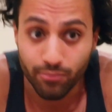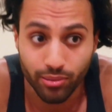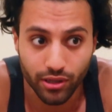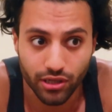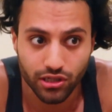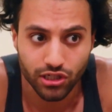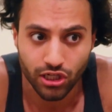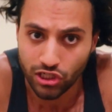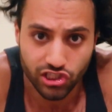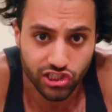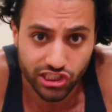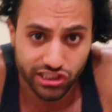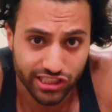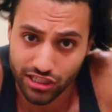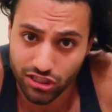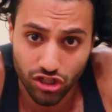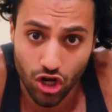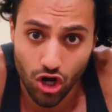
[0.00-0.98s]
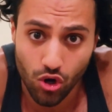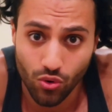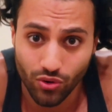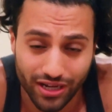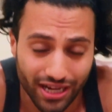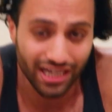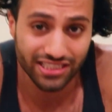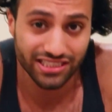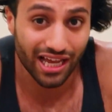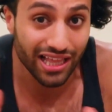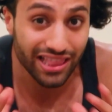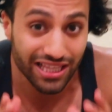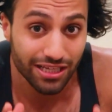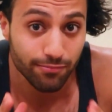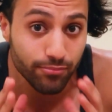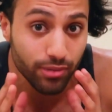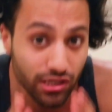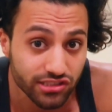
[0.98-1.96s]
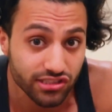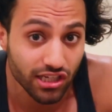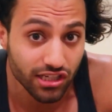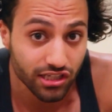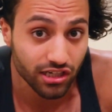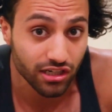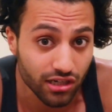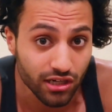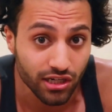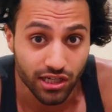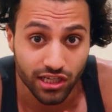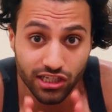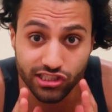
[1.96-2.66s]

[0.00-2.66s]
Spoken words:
but she said no. Guys, I think Buzz Lightyear